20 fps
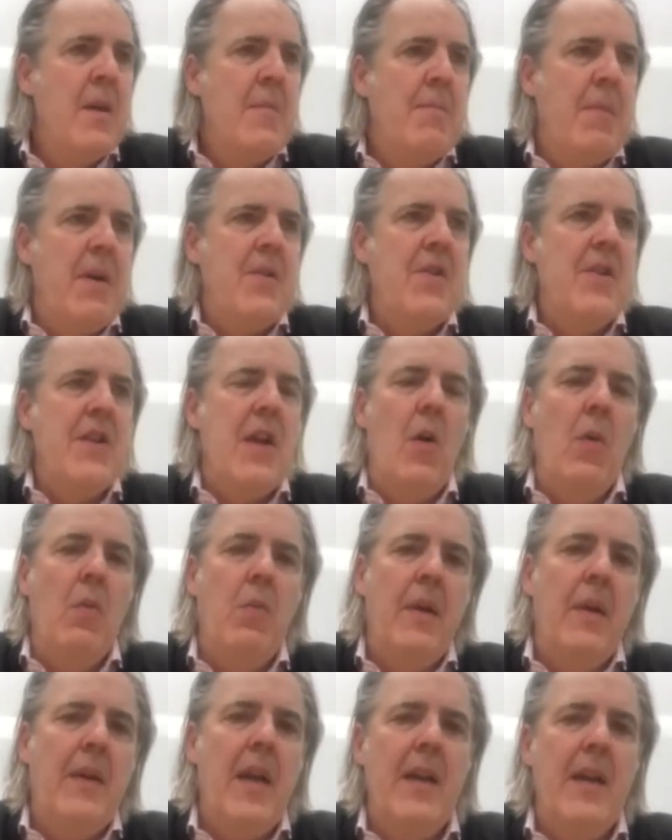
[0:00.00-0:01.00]
But, you know,
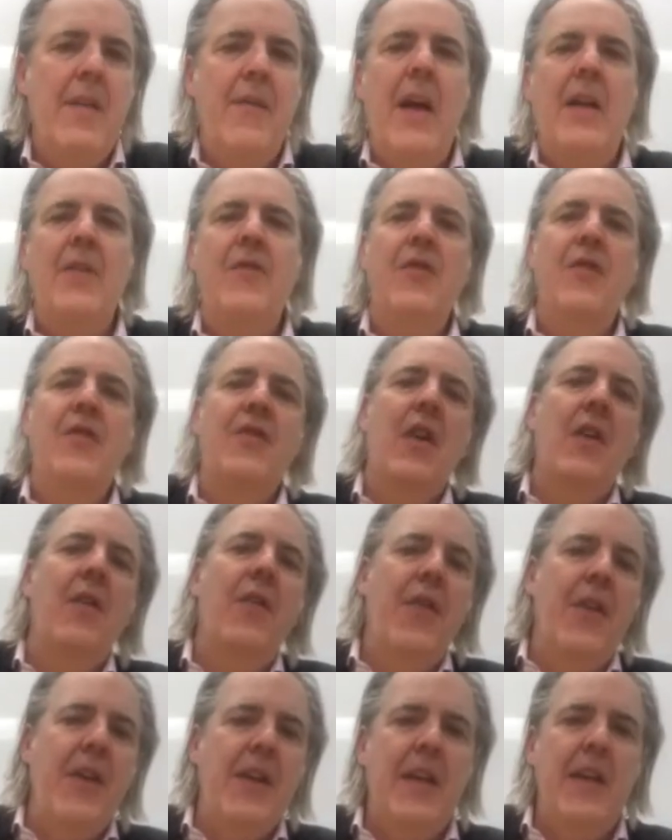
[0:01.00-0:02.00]
kind of as you start
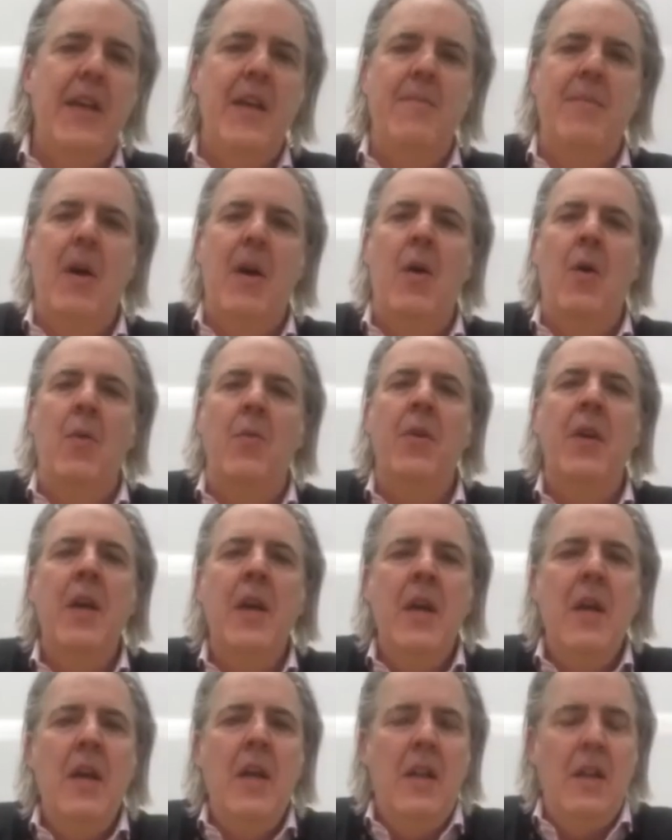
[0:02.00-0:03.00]
thinking about
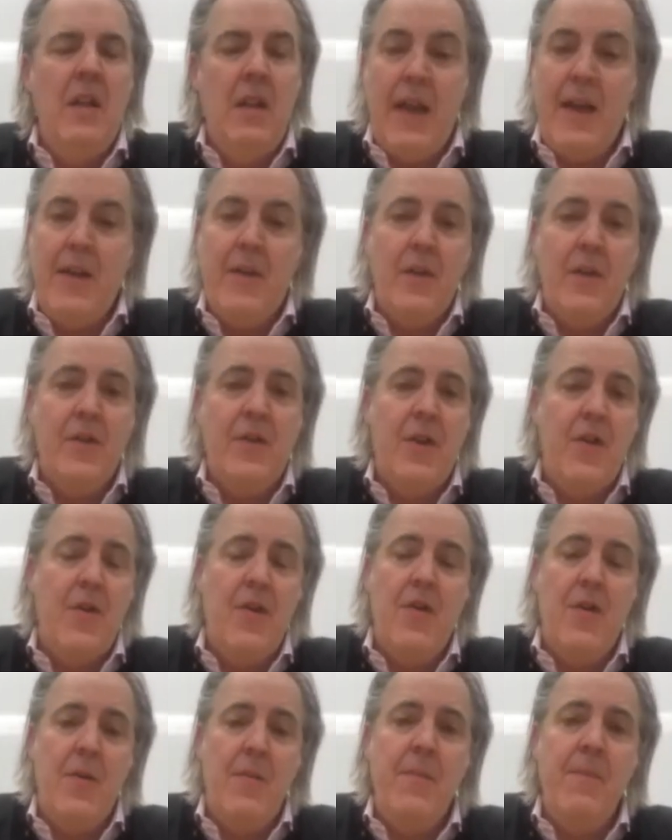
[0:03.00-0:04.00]
later
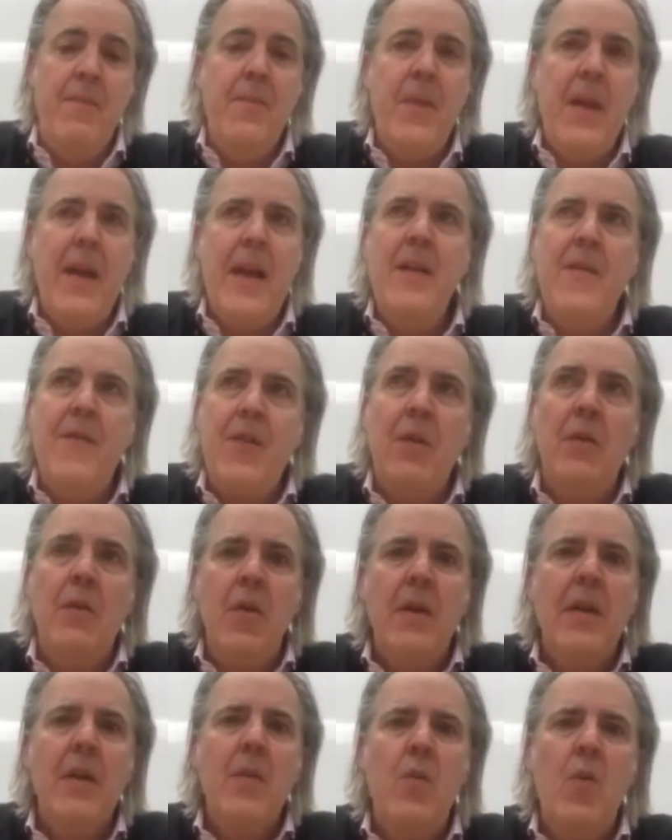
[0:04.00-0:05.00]
term, and if you
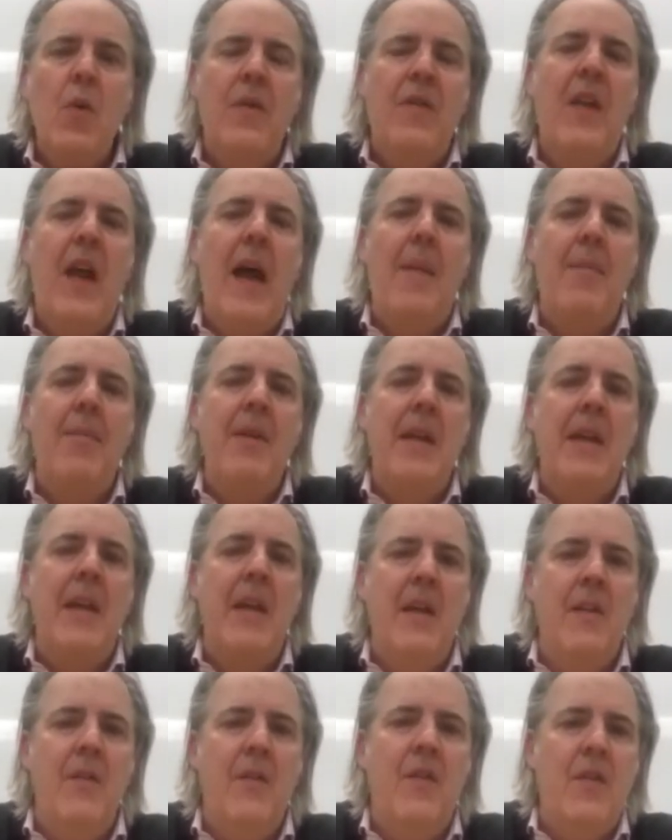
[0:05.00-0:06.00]
look at what's
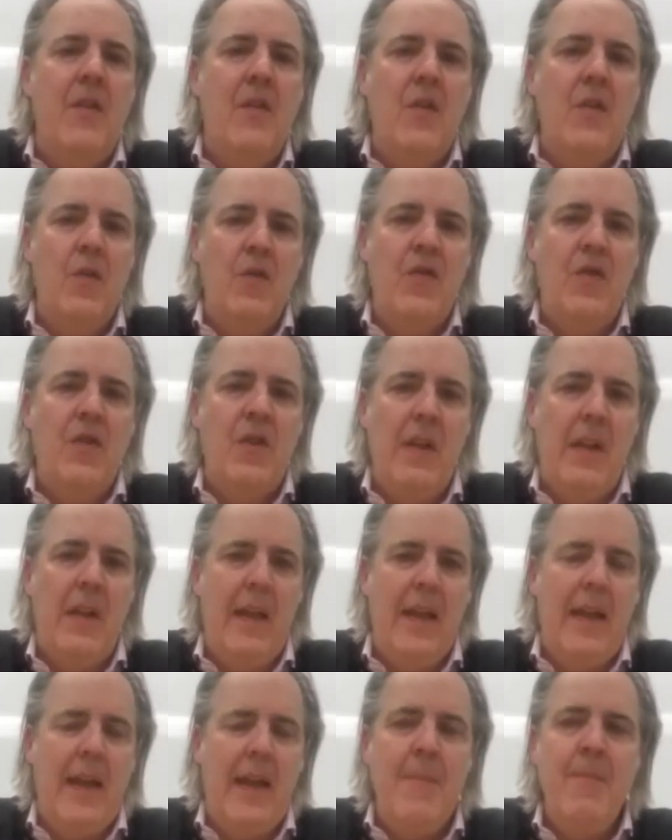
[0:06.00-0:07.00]
happening
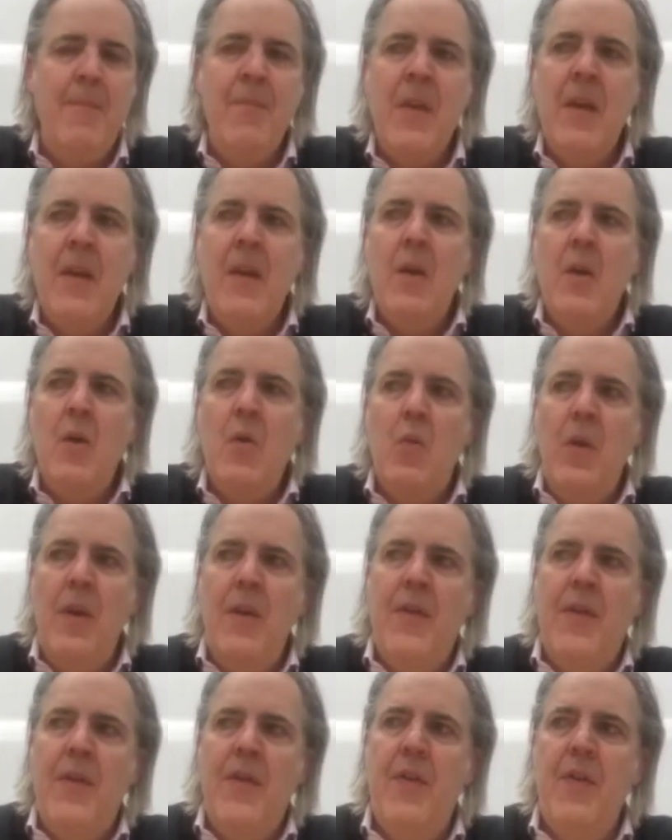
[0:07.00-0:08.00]
institutionally
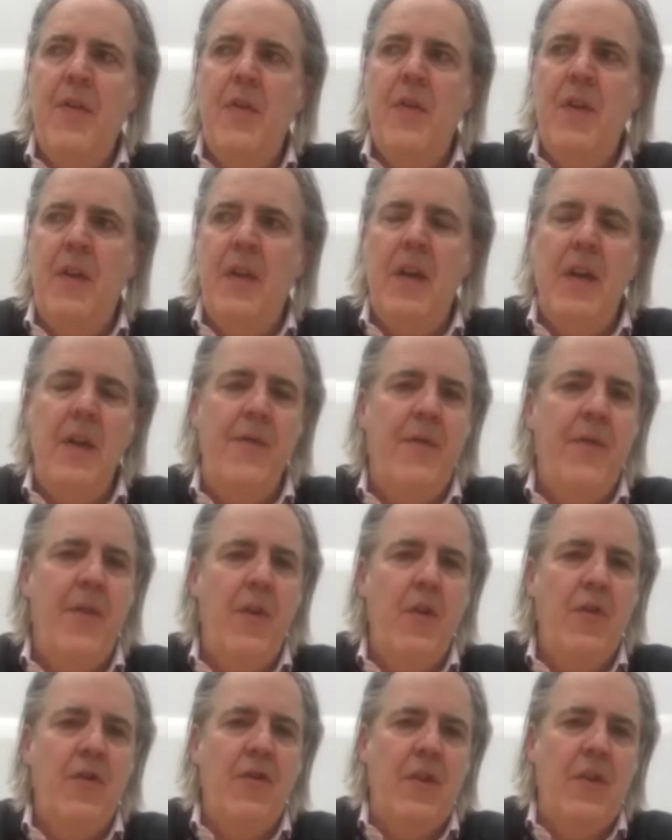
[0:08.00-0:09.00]
with the
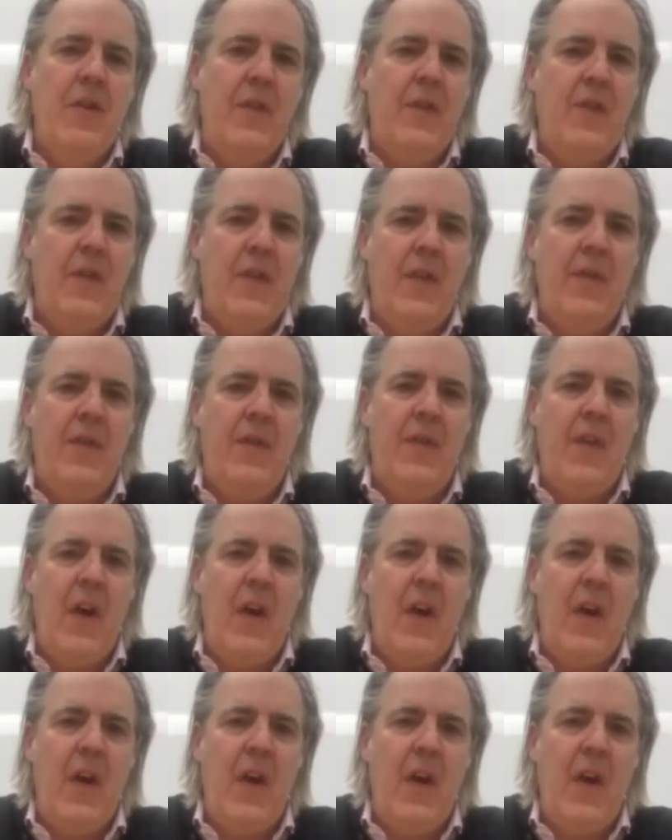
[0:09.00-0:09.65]
convergence of